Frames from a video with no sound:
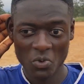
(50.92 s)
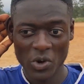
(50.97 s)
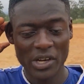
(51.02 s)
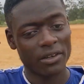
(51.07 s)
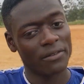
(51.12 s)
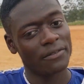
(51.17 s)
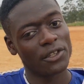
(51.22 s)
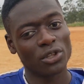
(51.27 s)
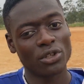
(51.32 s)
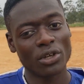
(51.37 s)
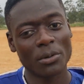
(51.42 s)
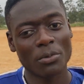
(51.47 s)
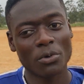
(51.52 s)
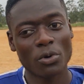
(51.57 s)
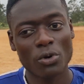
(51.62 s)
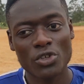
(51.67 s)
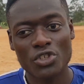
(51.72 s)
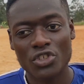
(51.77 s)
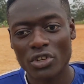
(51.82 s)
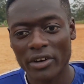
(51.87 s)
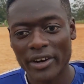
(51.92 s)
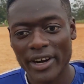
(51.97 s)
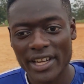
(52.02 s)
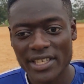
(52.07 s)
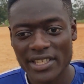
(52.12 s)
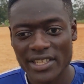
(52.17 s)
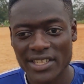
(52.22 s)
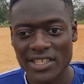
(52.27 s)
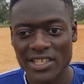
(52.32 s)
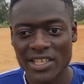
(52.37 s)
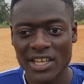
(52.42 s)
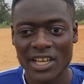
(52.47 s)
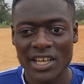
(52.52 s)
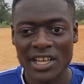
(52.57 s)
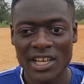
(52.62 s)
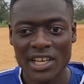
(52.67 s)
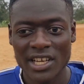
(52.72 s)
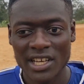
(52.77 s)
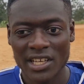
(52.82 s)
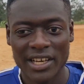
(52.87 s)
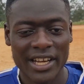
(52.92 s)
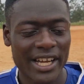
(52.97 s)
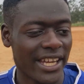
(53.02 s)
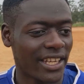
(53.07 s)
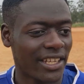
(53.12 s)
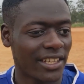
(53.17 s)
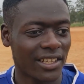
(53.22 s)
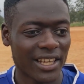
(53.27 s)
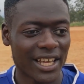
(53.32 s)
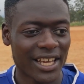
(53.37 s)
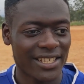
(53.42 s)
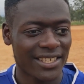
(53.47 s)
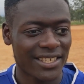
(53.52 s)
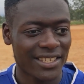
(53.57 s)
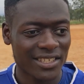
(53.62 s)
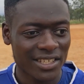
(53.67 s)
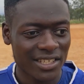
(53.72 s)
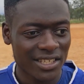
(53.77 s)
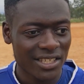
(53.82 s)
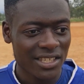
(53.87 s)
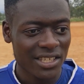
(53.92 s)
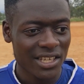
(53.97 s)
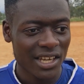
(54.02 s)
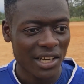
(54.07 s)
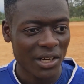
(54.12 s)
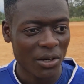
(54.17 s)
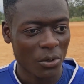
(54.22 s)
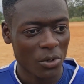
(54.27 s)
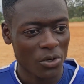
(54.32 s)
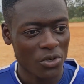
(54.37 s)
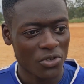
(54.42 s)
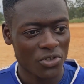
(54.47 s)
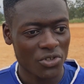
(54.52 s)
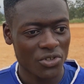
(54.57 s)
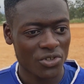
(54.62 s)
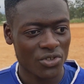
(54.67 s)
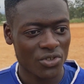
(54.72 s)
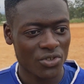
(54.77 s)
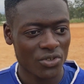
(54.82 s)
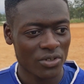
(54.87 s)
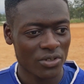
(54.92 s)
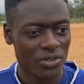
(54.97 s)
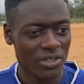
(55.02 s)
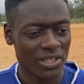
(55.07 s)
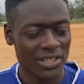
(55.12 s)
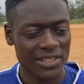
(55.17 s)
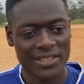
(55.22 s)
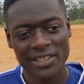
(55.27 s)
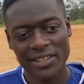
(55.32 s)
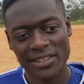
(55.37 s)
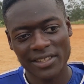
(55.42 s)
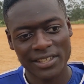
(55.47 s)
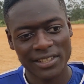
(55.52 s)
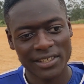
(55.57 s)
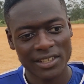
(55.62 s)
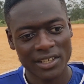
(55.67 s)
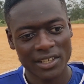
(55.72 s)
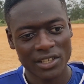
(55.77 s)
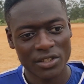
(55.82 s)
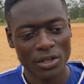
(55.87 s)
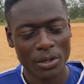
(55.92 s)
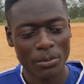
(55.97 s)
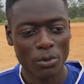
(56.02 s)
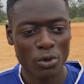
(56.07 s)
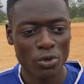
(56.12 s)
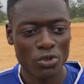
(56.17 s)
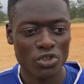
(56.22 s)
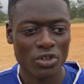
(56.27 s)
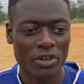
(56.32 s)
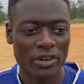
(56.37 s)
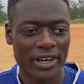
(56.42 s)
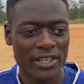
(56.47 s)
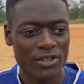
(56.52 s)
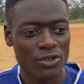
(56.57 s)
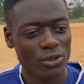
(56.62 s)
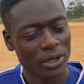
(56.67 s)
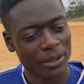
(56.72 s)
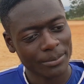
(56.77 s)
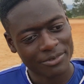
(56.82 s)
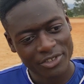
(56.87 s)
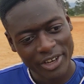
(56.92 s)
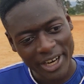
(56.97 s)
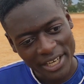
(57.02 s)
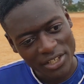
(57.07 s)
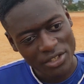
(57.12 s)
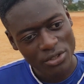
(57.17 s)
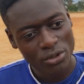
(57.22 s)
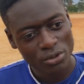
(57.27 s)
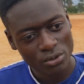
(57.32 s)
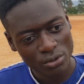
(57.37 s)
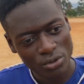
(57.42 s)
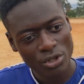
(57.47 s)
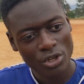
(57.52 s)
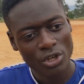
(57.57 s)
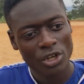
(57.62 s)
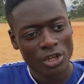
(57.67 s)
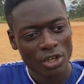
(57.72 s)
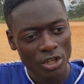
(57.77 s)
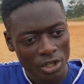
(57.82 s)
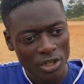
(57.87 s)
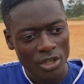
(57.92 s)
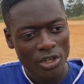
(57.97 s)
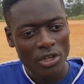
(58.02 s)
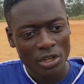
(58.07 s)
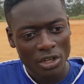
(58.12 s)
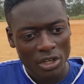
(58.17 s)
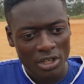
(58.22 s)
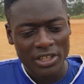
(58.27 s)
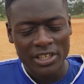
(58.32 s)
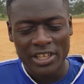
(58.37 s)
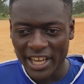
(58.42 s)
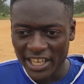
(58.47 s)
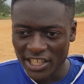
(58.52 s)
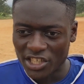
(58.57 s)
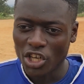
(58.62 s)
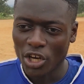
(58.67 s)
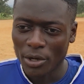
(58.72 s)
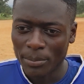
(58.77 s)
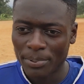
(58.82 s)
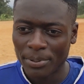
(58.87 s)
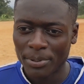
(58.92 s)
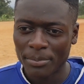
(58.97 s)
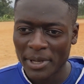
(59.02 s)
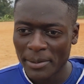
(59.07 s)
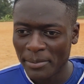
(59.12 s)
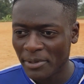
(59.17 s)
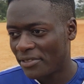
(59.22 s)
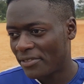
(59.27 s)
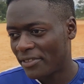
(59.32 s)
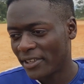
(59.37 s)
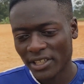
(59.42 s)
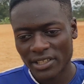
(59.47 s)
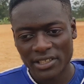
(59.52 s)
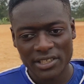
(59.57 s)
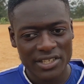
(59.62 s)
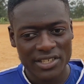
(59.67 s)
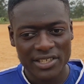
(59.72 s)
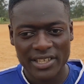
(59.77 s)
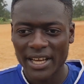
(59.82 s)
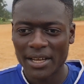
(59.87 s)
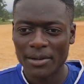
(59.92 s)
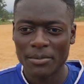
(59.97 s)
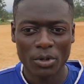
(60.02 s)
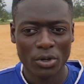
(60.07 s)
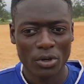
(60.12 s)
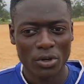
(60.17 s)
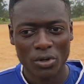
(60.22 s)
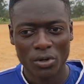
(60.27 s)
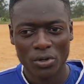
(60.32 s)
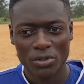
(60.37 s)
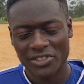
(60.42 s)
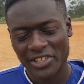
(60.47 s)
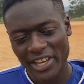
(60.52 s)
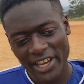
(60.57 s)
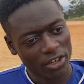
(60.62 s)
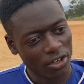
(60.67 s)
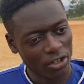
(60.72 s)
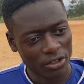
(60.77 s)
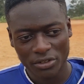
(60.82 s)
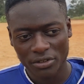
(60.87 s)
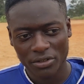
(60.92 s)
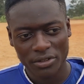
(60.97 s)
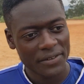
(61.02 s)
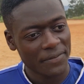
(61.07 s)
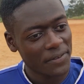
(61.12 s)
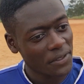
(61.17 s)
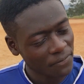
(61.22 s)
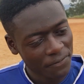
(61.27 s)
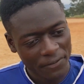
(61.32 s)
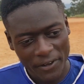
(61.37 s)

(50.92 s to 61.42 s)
one of the top goal scorers. Like last season, I was the sixth top goal scorer, so I'm trying to catch up, maybe third this time or second, even